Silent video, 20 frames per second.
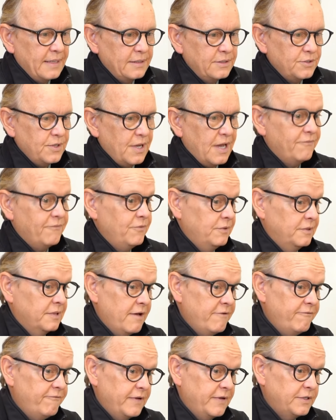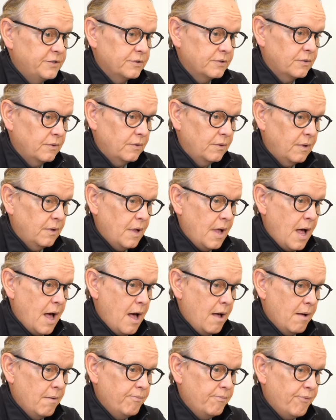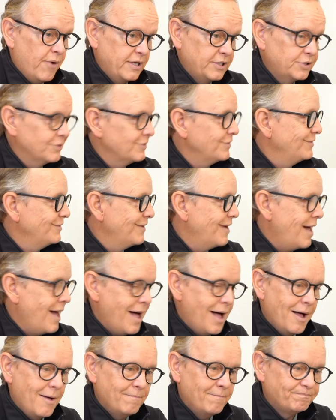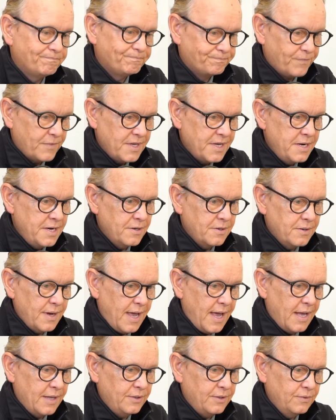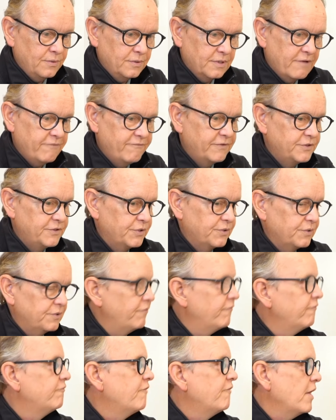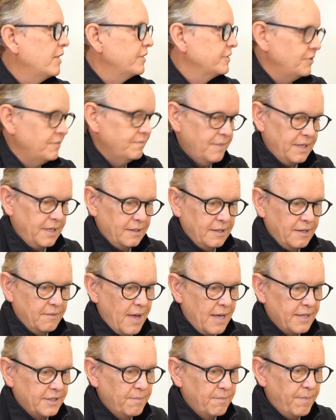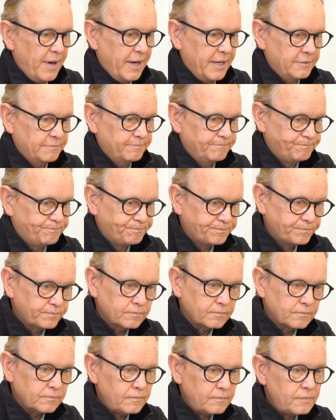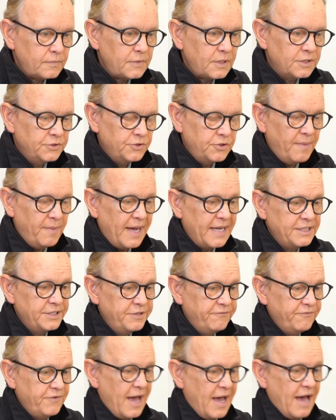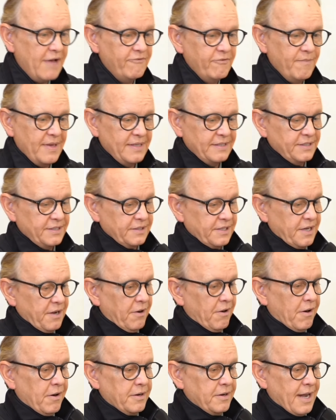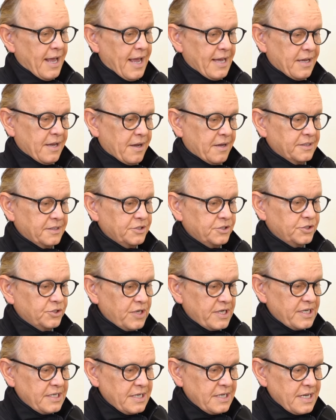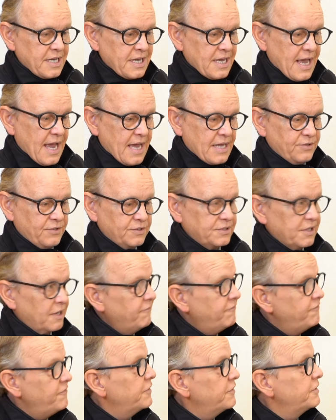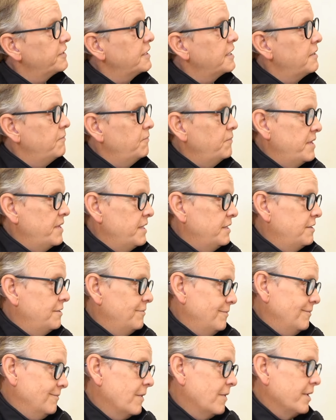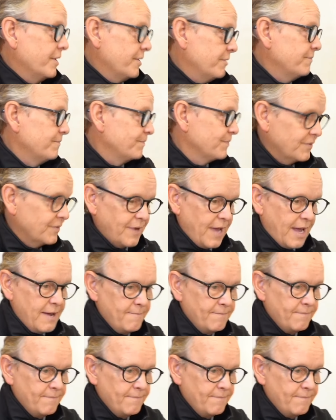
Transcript: You have your left ventricle pressure here and your left ventricular volume at the bottom. So imagine if you have basically a heart hanging on a string and you start filling it with water, okay?